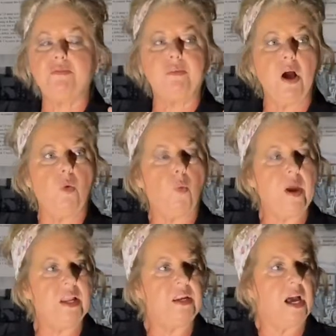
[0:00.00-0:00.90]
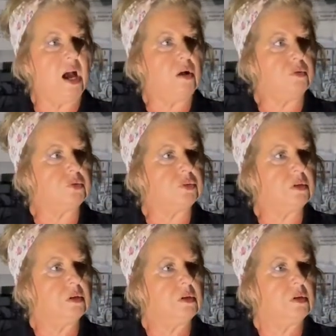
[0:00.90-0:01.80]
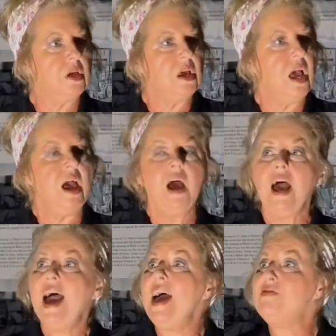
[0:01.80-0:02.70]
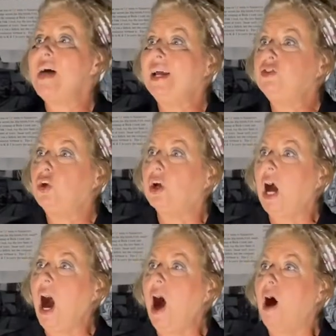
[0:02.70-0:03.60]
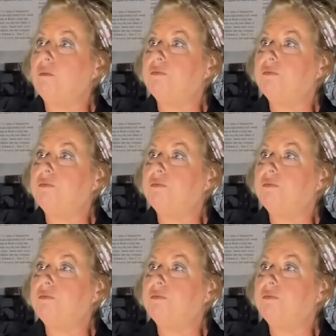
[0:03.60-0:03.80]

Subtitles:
front windows. And they took off